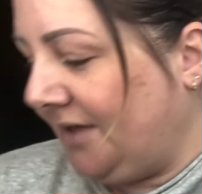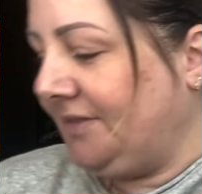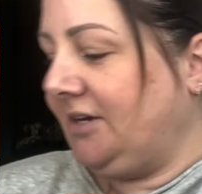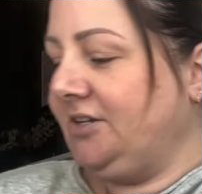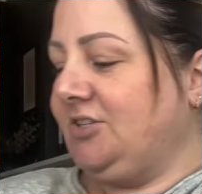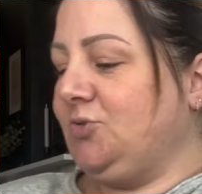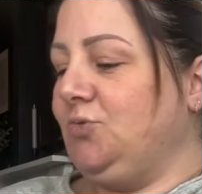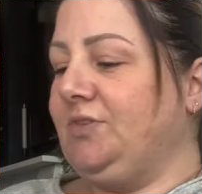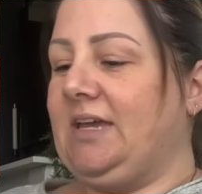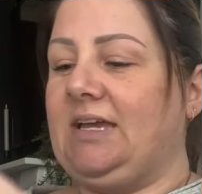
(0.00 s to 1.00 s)
And then I
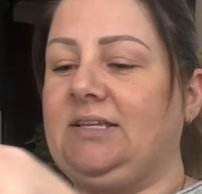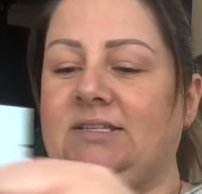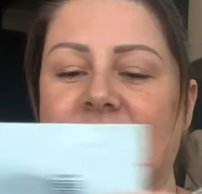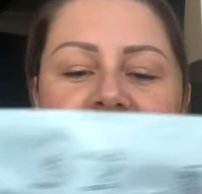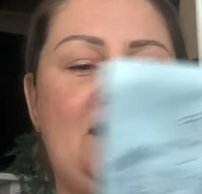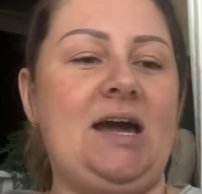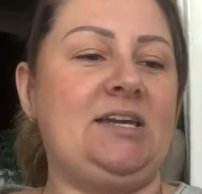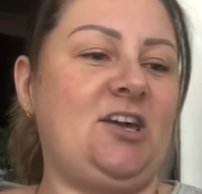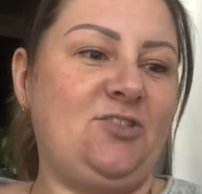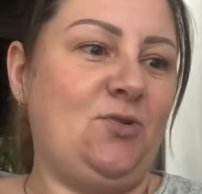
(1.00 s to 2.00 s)
saw this
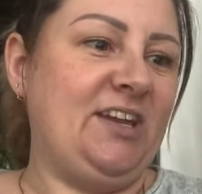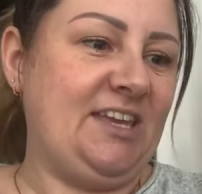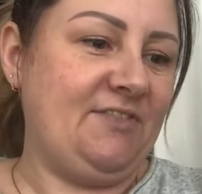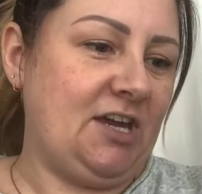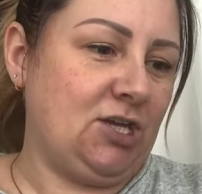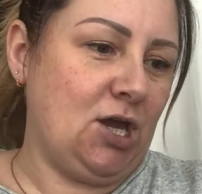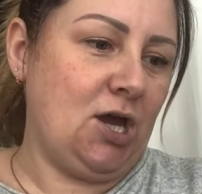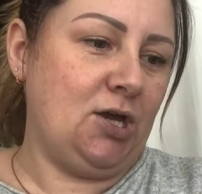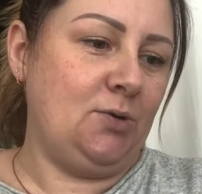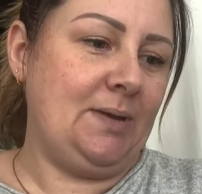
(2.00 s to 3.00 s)
and I thought I'd give it a
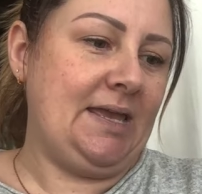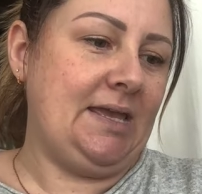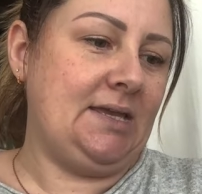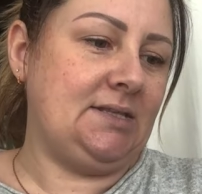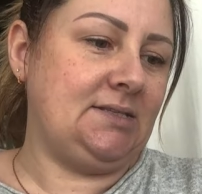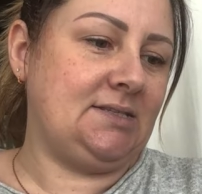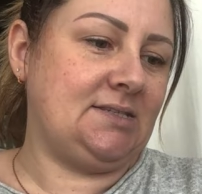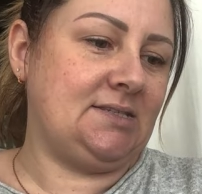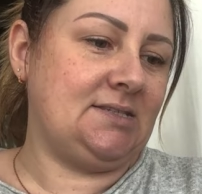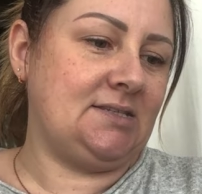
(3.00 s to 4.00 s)
go.
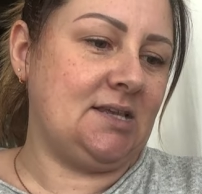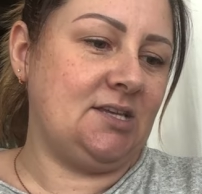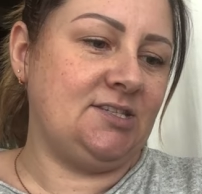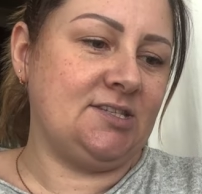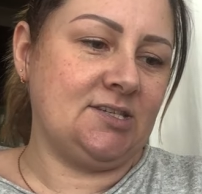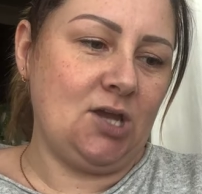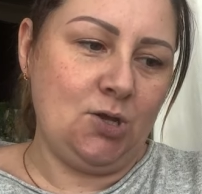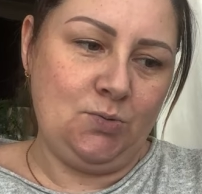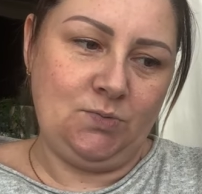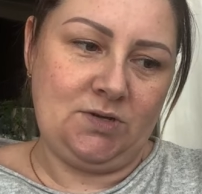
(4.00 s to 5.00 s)
It's a
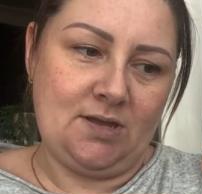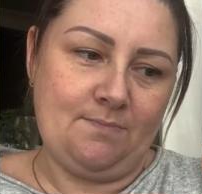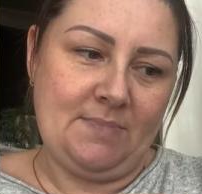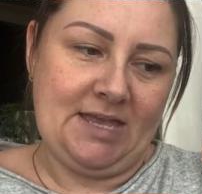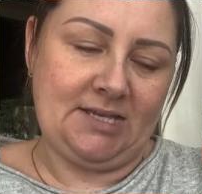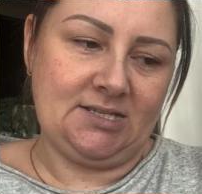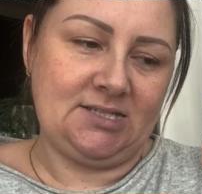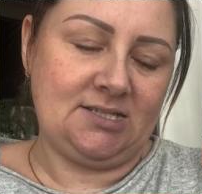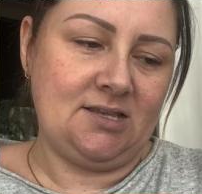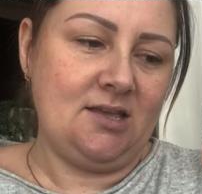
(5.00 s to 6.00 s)
scone
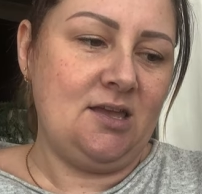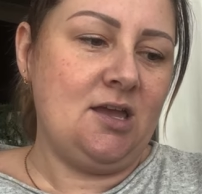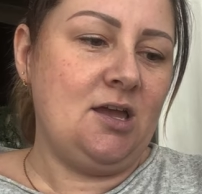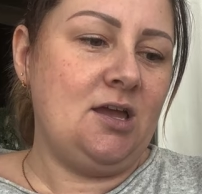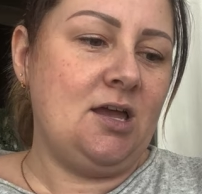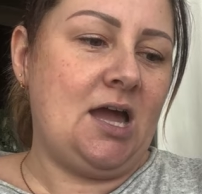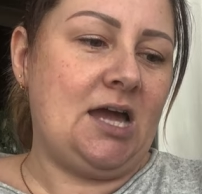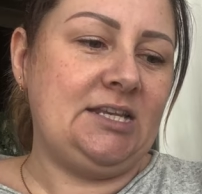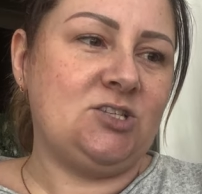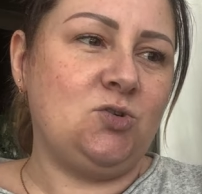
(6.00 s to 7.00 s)
mix
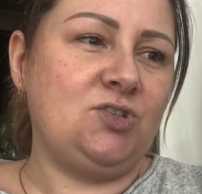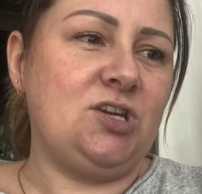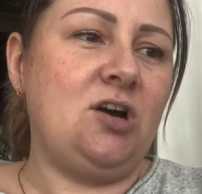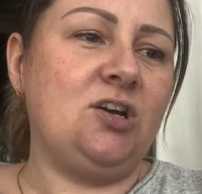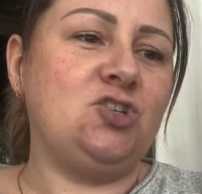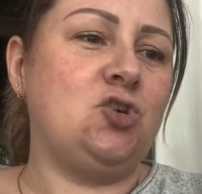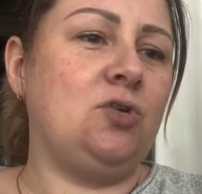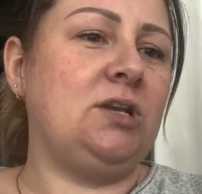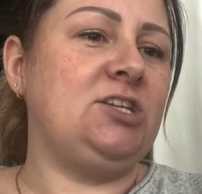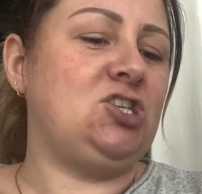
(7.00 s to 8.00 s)
and it's got dark
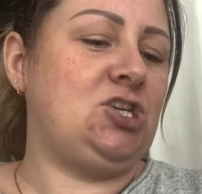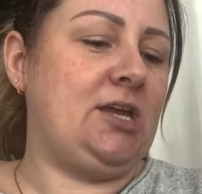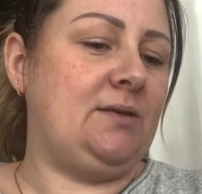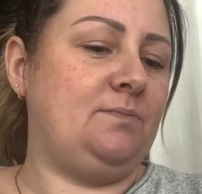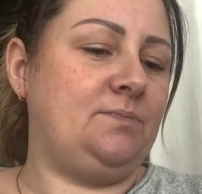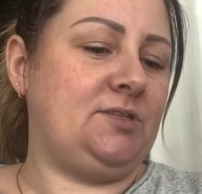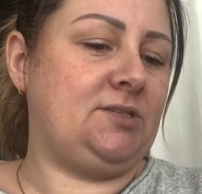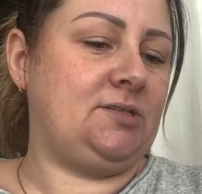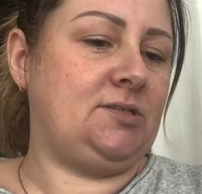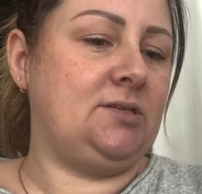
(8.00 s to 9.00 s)
chocolate
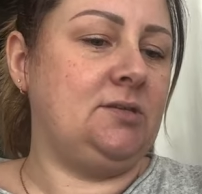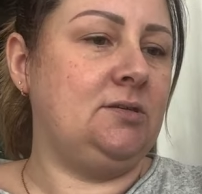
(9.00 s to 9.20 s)
chips,